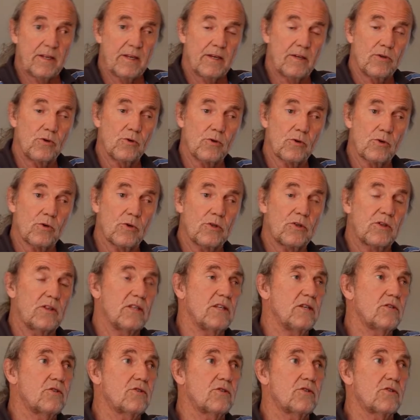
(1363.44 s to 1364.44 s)
you got
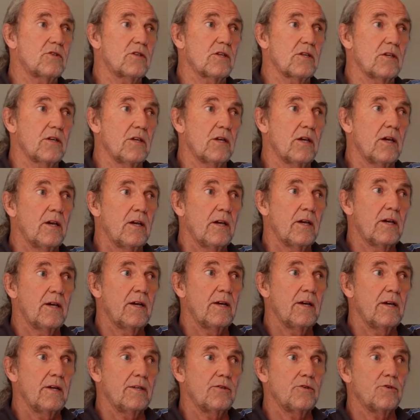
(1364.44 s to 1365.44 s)
this
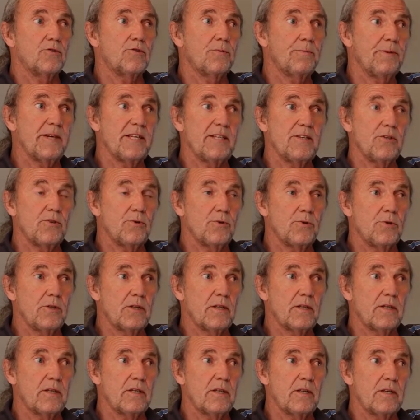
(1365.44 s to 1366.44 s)
European
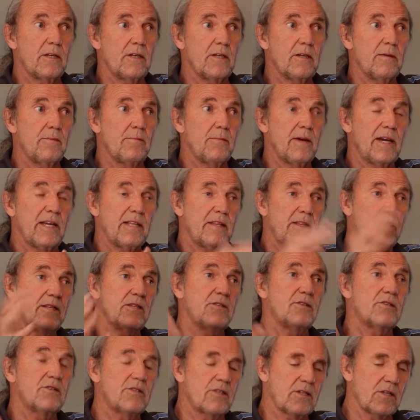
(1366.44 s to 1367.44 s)
Union made
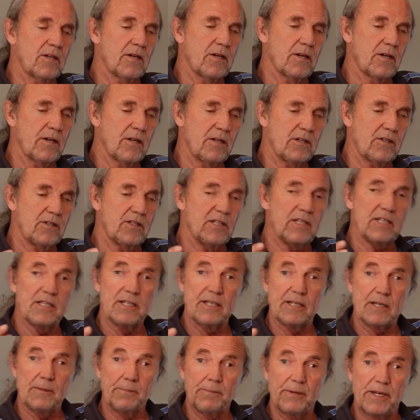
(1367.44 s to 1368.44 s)
this
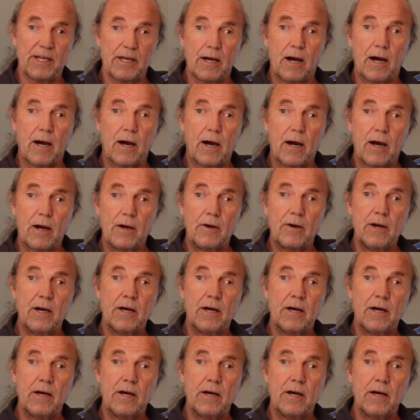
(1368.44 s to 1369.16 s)
GDPR